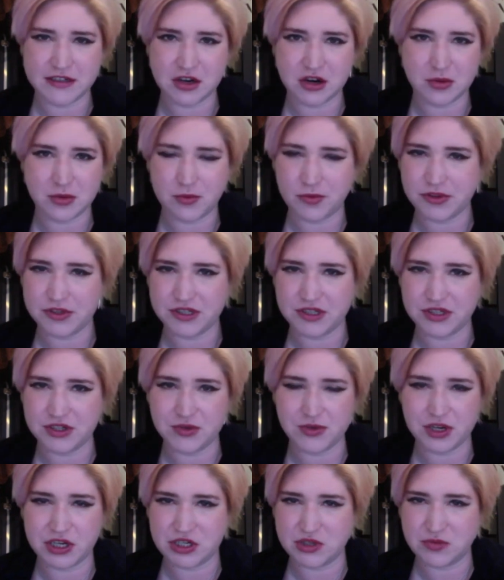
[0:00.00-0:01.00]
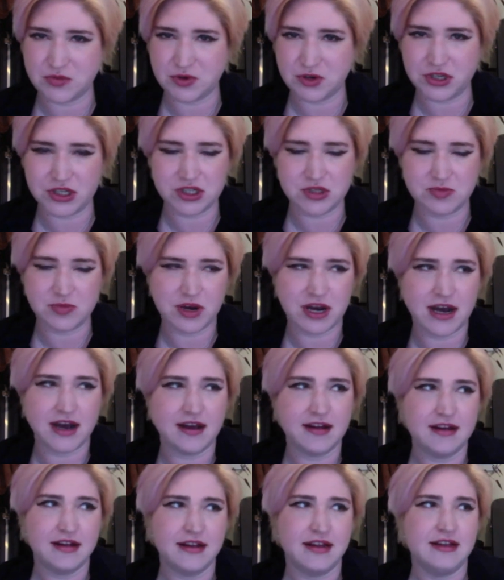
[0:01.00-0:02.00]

I can't remember what the situation was, but